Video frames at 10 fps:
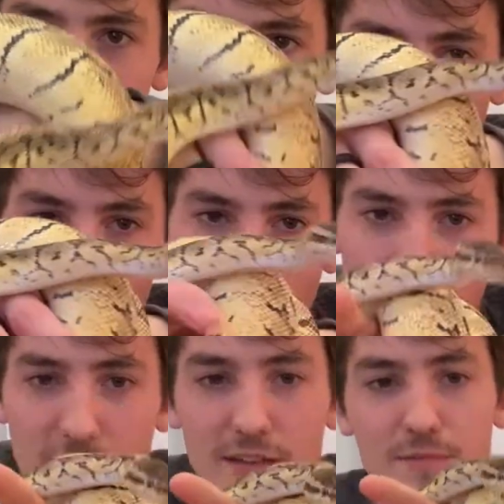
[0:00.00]
whatever you want to
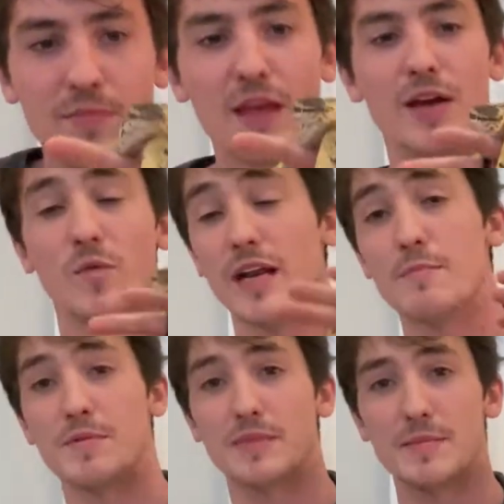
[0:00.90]
call him. We
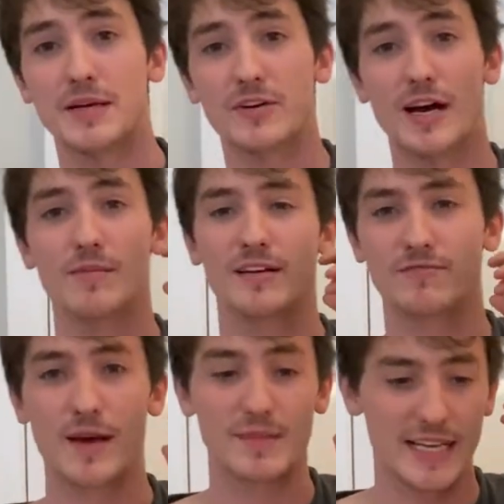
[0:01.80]
named him Lemon Grabb, like
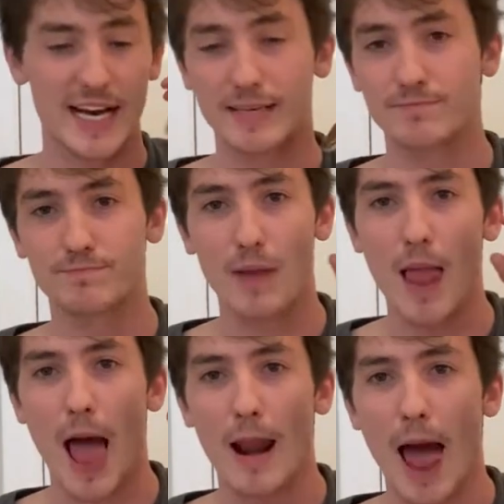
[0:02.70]
Family Guy.
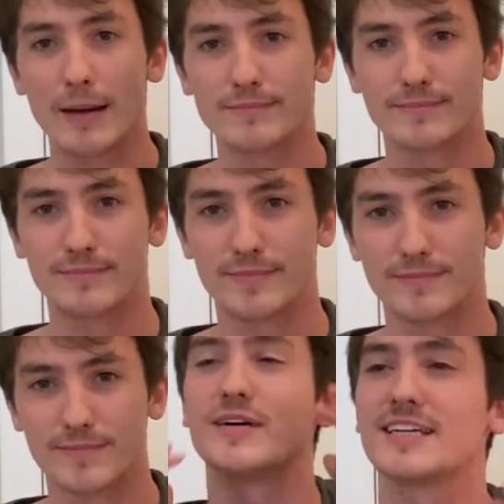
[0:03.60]

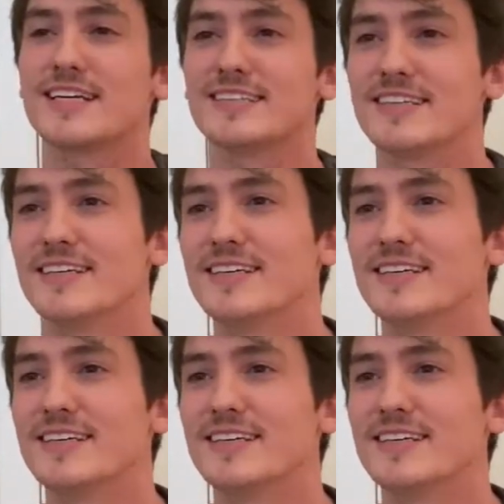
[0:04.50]
What did I say?